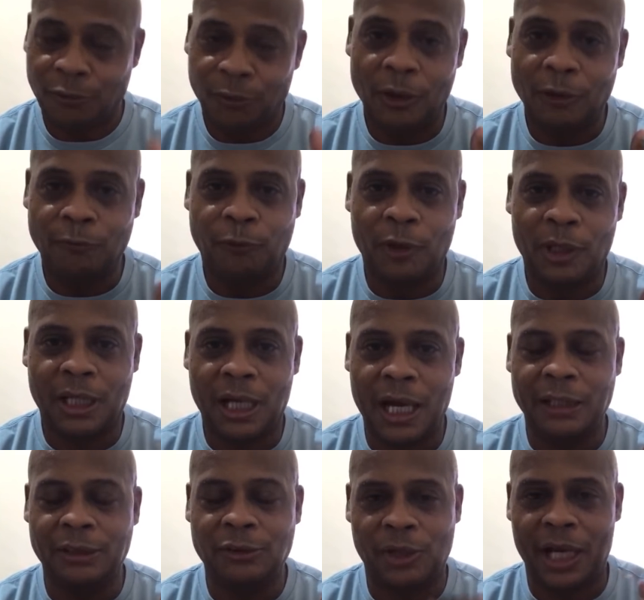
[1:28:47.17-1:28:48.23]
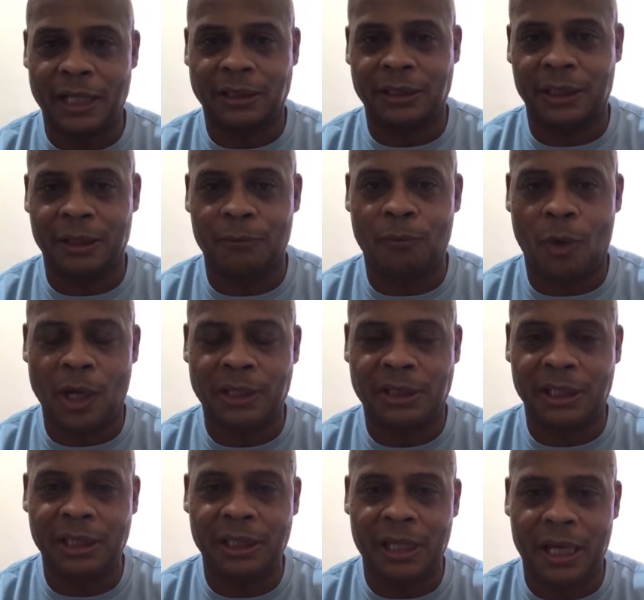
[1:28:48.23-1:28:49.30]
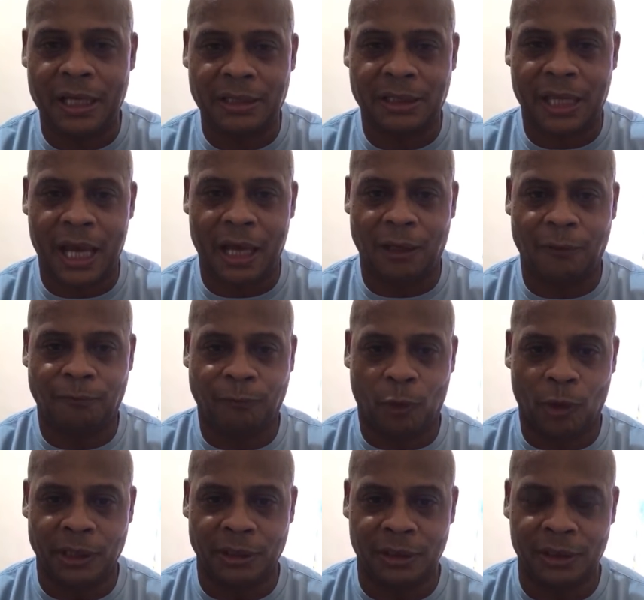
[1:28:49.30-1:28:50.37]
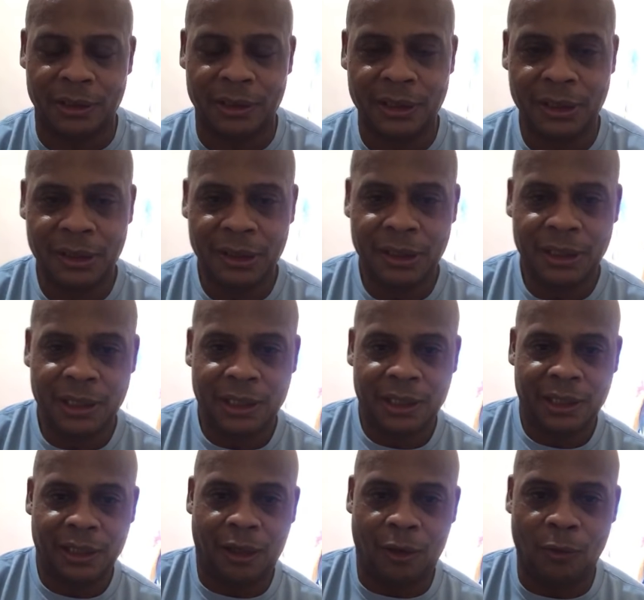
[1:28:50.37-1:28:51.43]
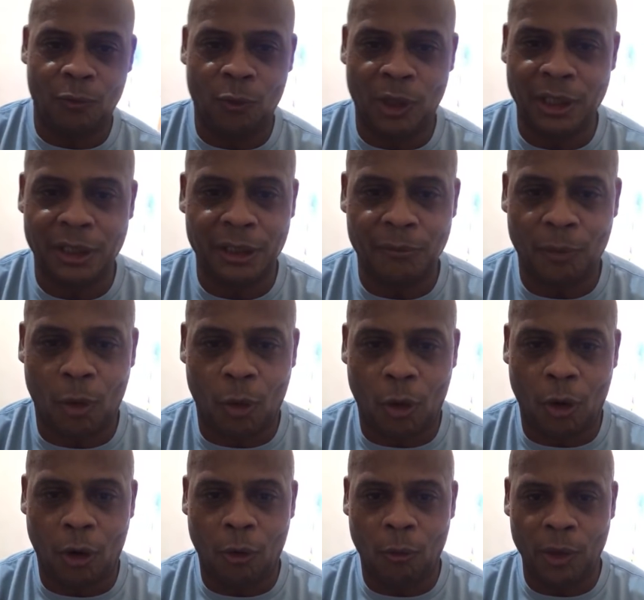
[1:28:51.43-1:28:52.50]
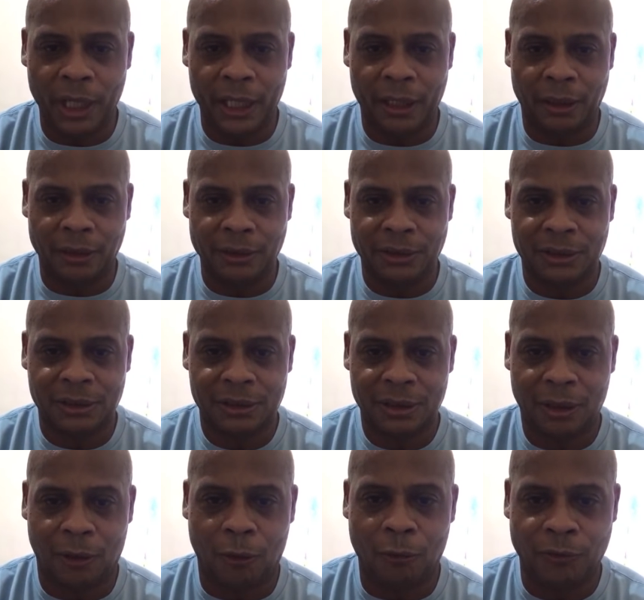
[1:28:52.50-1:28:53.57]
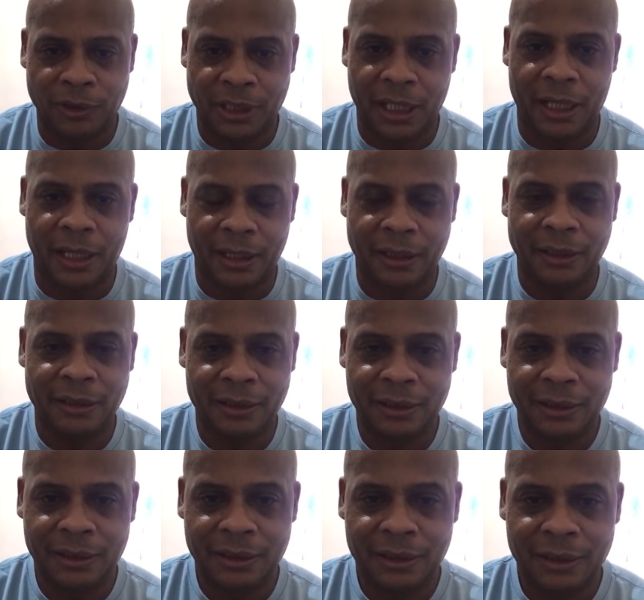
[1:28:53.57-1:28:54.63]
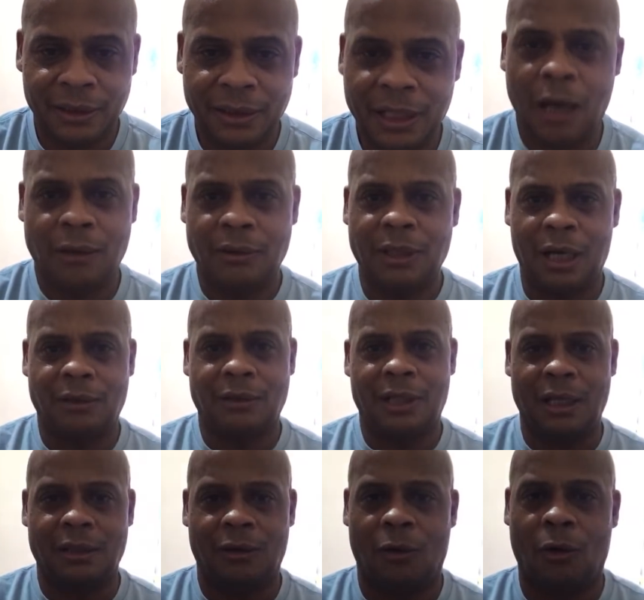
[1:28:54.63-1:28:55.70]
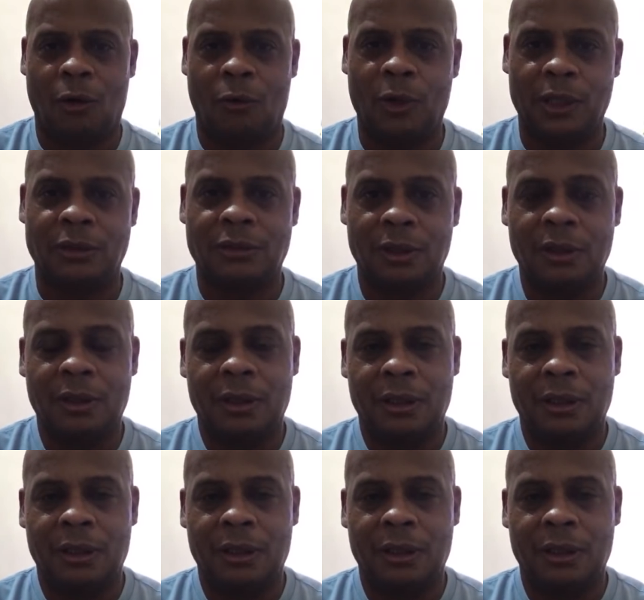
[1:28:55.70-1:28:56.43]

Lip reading: was working for a contractor in Martinez, California, on one of them oil wells over there. No, not oil wells.